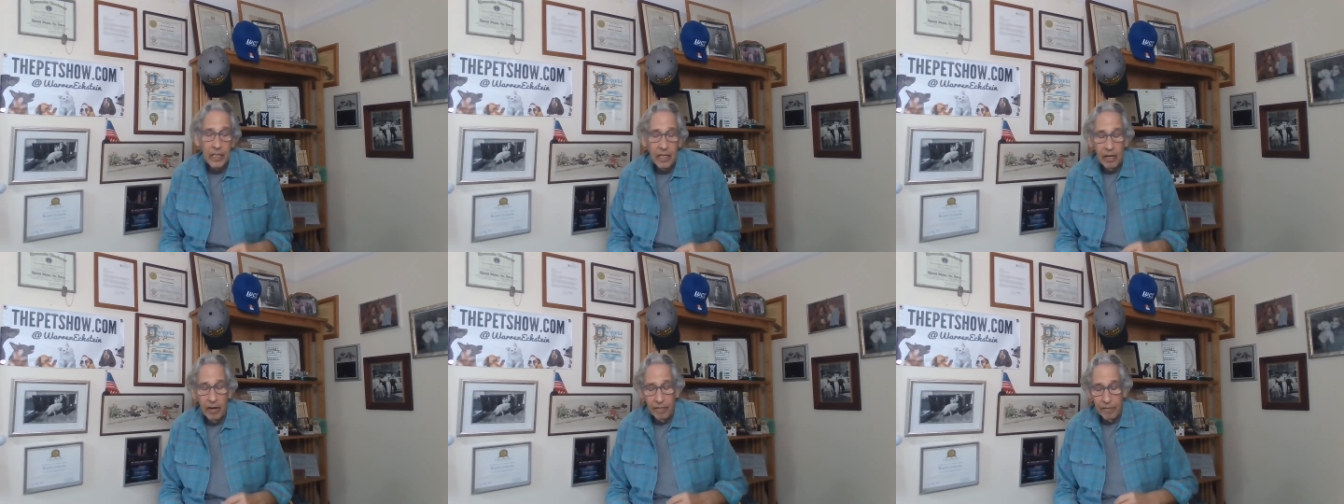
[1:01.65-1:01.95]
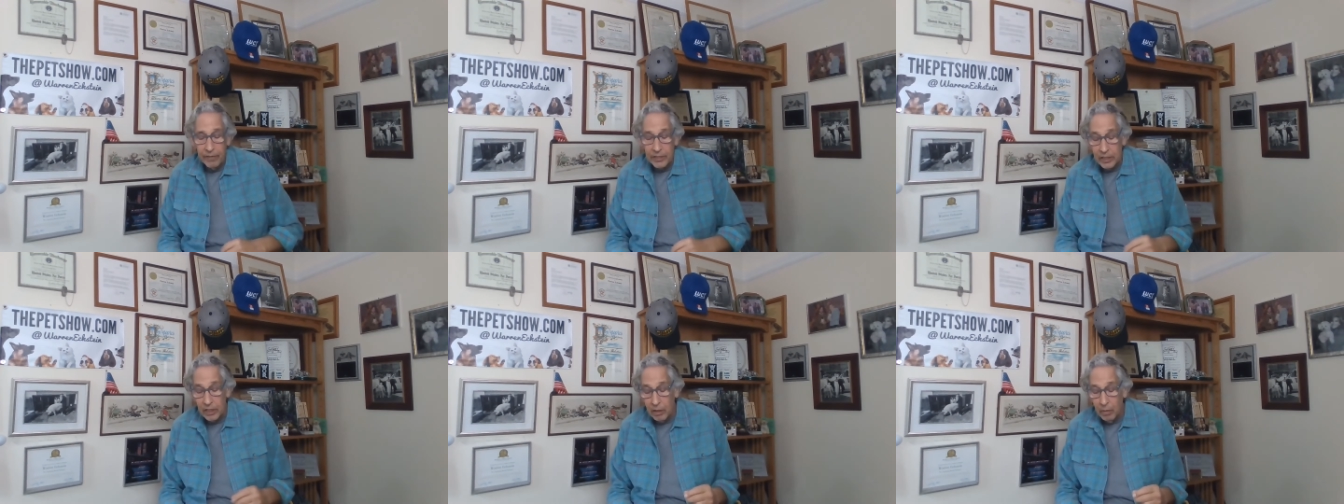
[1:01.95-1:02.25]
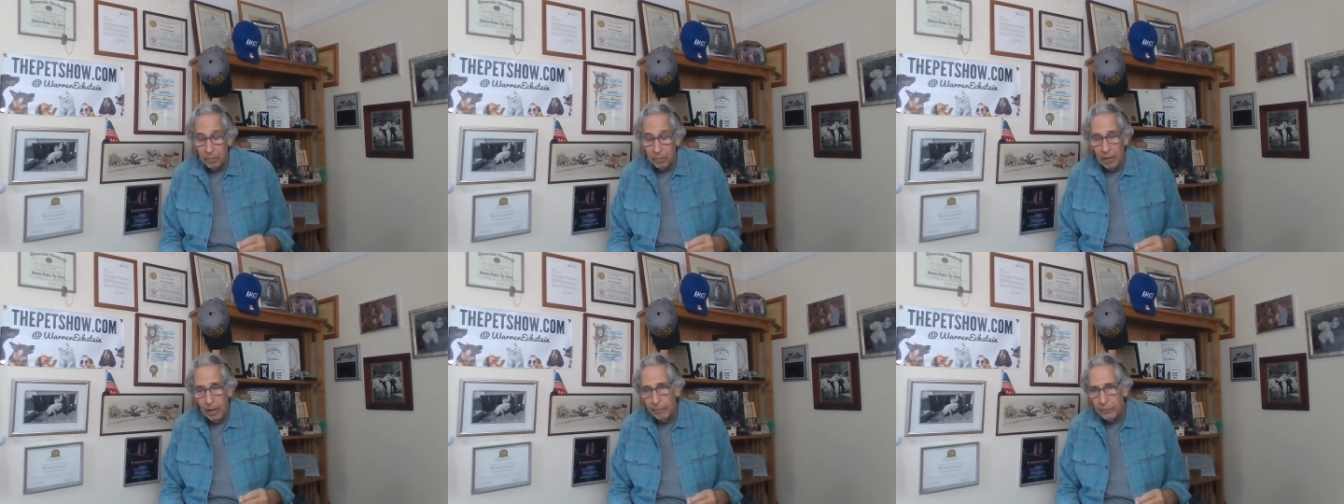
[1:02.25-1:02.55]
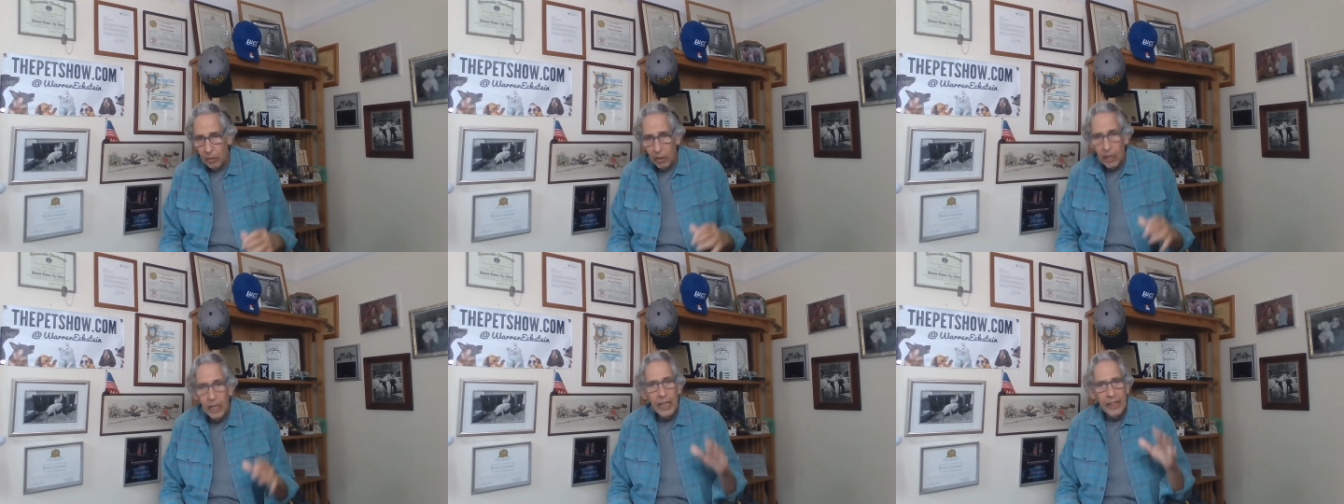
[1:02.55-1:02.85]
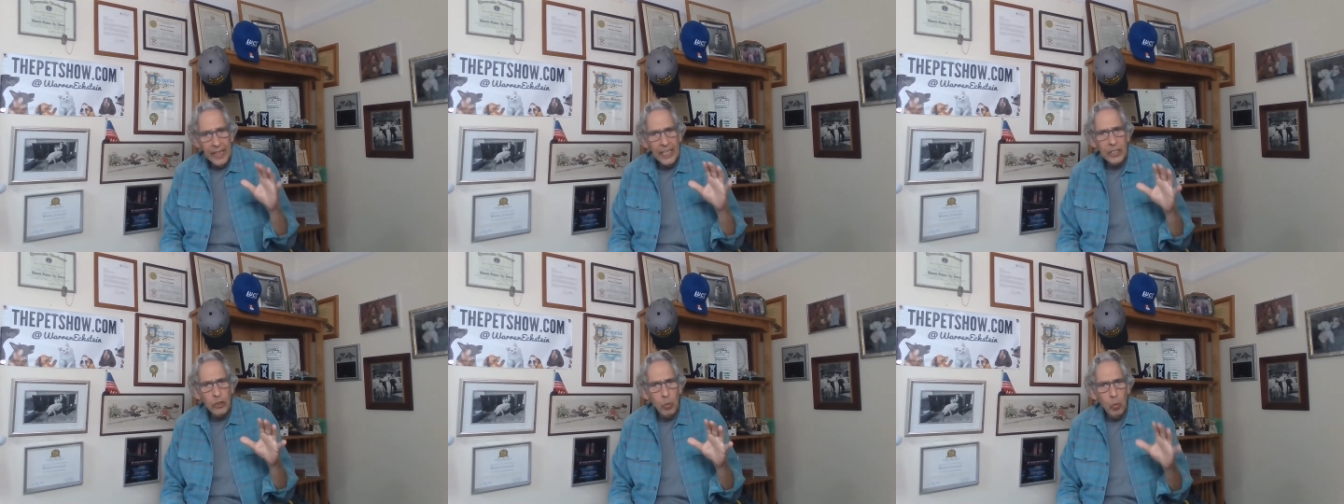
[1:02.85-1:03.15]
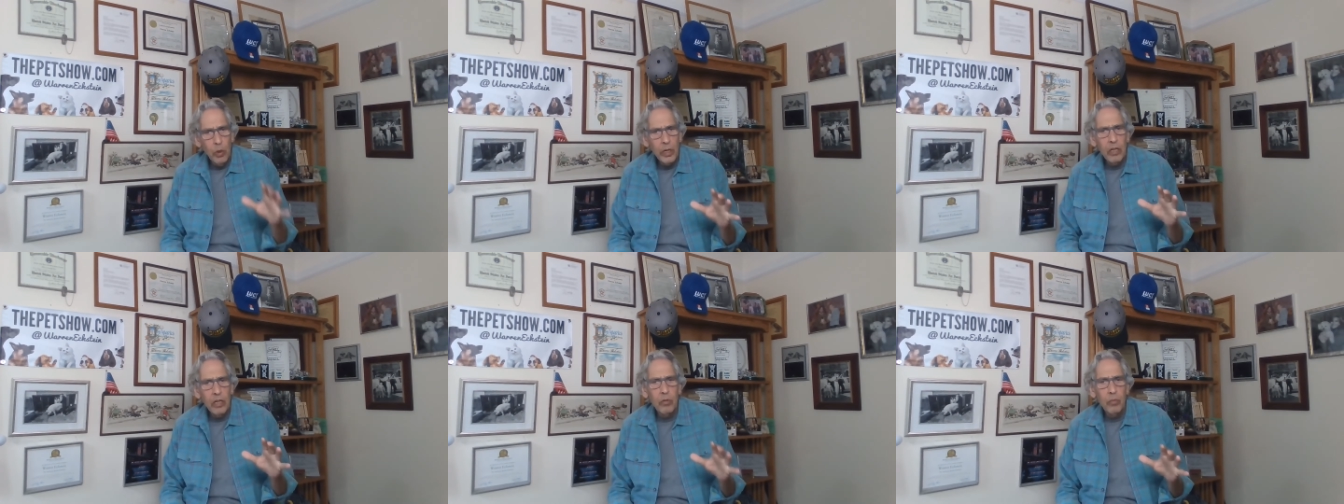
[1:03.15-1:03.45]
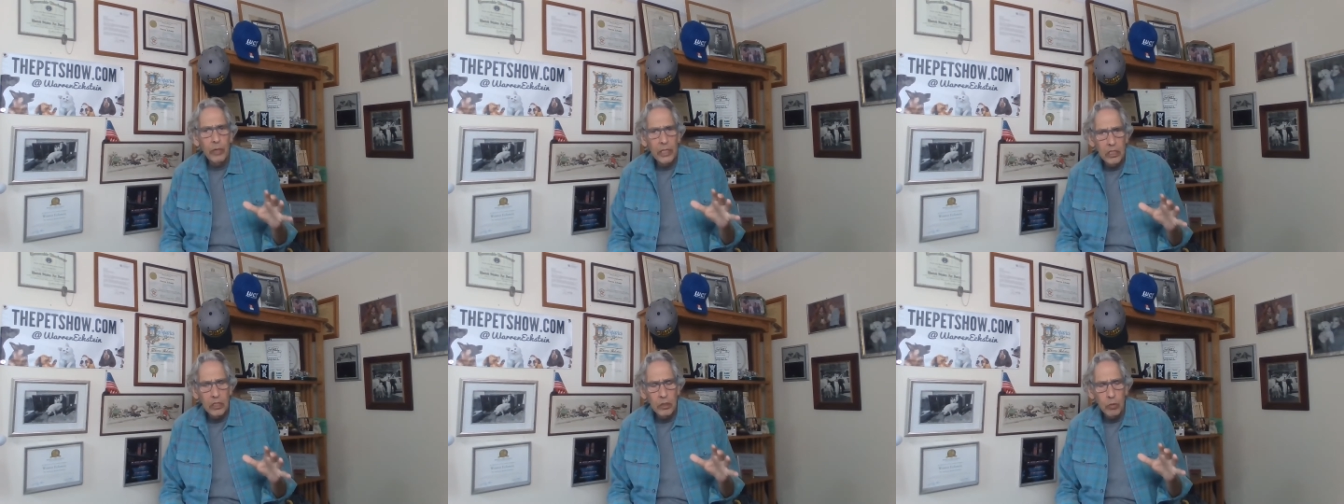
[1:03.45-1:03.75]
a physical problem. So that's one of the
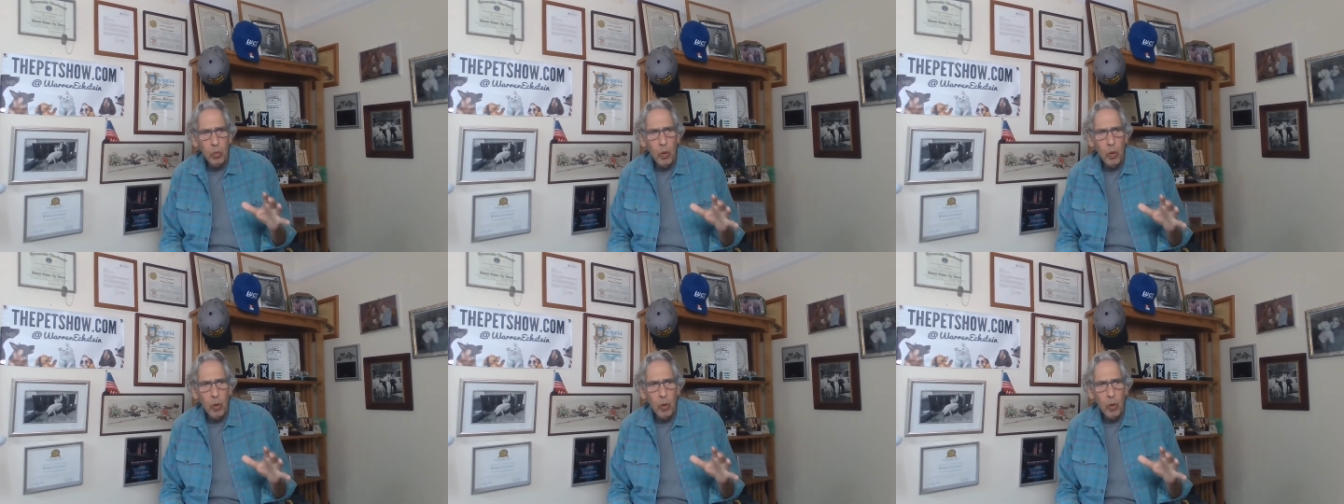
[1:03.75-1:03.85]
reasons